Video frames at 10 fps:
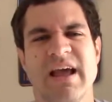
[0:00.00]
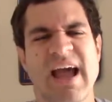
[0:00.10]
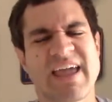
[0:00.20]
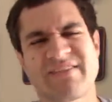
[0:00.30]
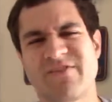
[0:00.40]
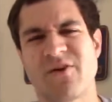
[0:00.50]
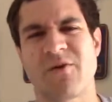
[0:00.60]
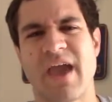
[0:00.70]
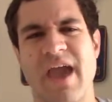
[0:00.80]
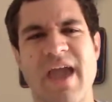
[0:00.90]
I guess it's
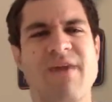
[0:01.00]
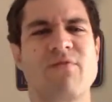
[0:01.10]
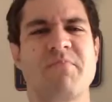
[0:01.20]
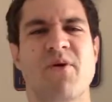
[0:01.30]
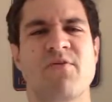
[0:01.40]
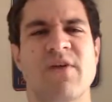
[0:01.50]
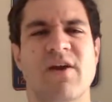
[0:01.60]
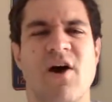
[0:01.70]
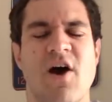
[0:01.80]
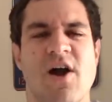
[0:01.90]
okay. Every
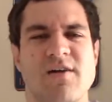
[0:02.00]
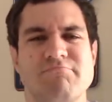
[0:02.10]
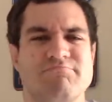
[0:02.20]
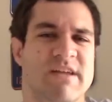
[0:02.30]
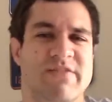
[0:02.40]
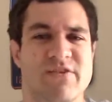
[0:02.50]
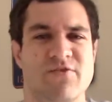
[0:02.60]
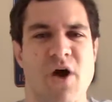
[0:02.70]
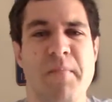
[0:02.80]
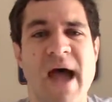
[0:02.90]
perfect car needs a
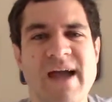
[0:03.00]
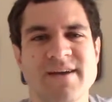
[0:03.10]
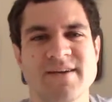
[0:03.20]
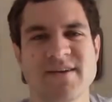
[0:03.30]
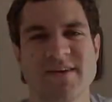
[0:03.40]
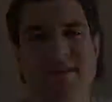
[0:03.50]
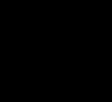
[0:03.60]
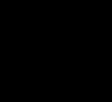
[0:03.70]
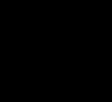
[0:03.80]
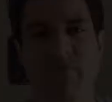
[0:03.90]
drawback.
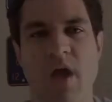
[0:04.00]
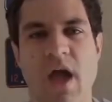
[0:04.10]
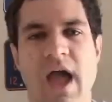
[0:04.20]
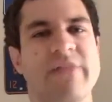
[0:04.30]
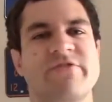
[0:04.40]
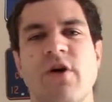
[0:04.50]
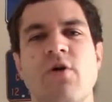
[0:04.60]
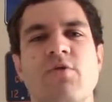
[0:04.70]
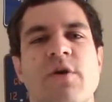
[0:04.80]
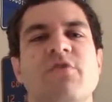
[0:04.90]
And
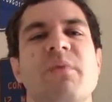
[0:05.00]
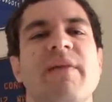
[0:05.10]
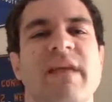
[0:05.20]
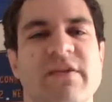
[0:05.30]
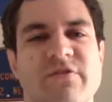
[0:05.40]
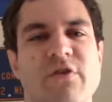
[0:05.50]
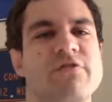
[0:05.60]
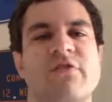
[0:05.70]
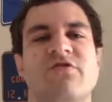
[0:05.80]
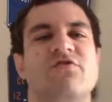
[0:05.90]
so there's my list. Those
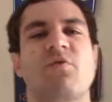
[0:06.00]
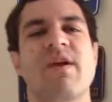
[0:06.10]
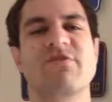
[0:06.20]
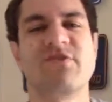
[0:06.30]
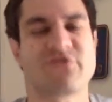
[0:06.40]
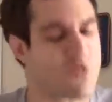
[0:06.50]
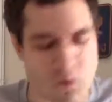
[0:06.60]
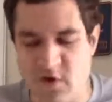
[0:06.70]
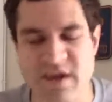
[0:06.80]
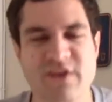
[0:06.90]
are the strangest,
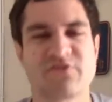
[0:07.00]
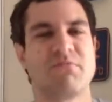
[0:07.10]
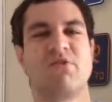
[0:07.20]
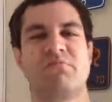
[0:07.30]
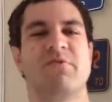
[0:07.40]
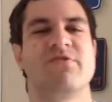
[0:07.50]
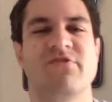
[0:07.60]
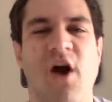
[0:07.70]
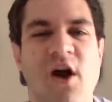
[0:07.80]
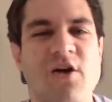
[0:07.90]
quirkiest, most
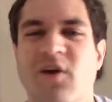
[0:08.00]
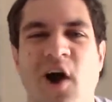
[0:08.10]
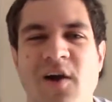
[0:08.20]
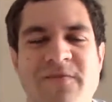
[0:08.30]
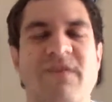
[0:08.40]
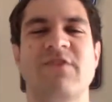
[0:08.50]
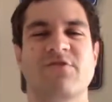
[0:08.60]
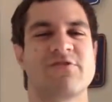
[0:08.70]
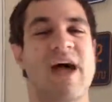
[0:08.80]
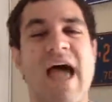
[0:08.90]
bizarre car
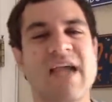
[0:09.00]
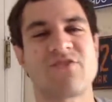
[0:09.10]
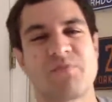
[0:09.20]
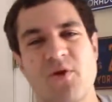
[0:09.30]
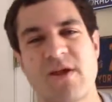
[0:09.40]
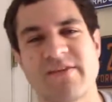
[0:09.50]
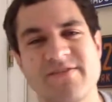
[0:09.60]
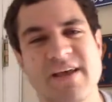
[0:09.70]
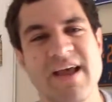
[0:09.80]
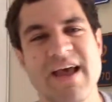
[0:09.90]
features I
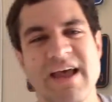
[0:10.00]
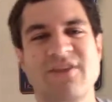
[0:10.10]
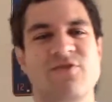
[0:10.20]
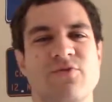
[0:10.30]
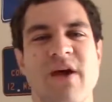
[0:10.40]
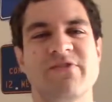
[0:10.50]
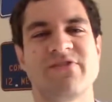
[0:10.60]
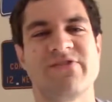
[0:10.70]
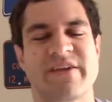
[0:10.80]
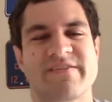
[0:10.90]
experienced in
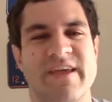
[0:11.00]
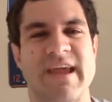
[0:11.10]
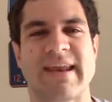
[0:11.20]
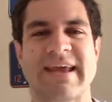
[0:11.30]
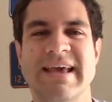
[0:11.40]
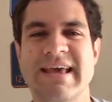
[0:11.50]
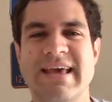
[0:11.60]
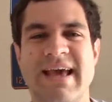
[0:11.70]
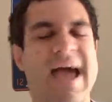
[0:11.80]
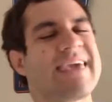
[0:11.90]
2016.
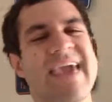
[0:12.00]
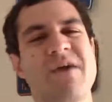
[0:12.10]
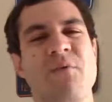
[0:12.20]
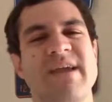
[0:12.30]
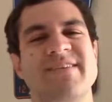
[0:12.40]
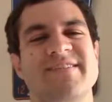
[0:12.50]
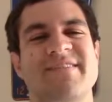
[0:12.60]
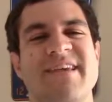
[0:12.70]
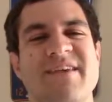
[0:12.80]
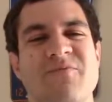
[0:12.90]
I can't wait to
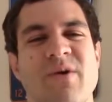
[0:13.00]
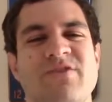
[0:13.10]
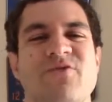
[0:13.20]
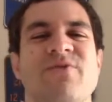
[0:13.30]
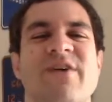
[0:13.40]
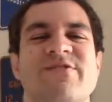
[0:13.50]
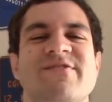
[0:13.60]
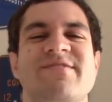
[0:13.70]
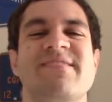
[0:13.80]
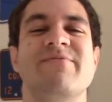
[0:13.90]
see what
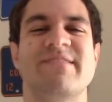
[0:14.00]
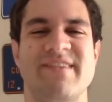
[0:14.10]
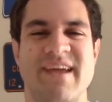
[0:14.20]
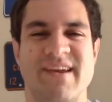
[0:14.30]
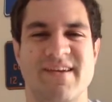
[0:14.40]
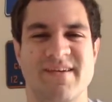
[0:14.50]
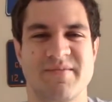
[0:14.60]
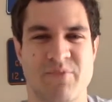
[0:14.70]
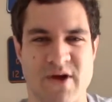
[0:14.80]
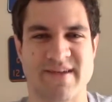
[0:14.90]
2017
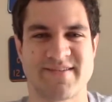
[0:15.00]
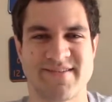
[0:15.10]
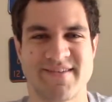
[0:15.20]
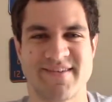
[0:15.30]
brings.